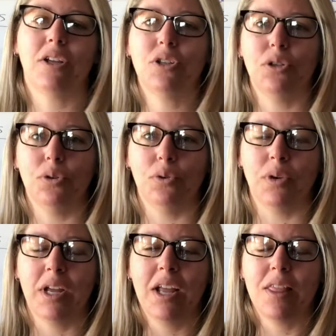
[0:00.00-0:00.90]
to
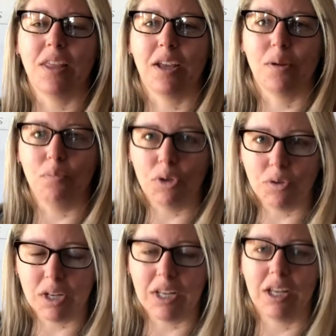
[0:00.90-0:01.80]
the
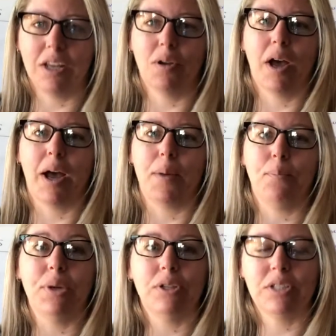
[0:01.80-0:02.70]
community,
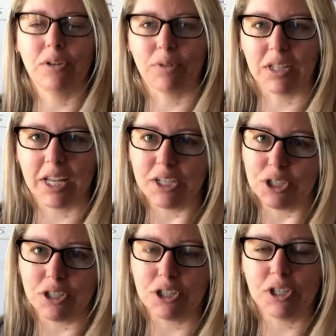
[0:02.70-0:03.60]
building
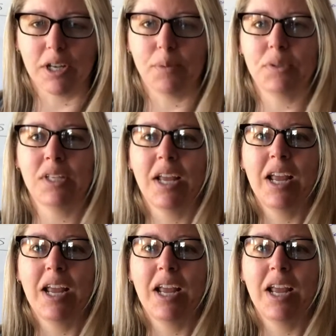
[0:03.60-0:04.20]
relationships,